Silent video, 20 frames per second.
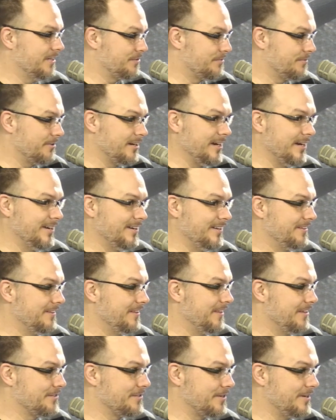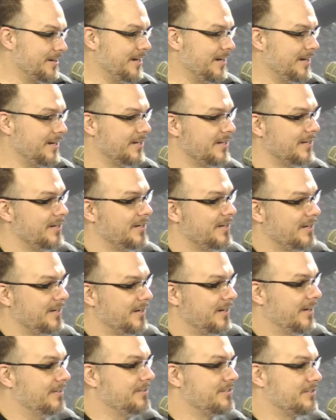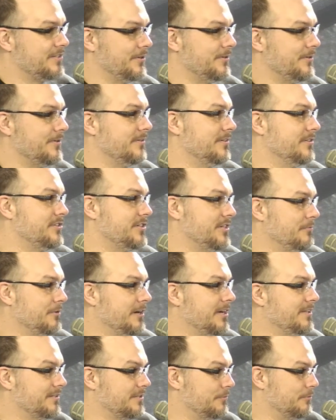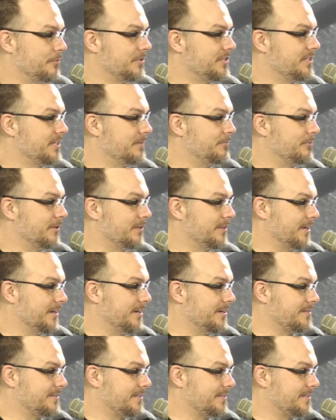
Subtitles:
right. That's right. And so she went to worship with us.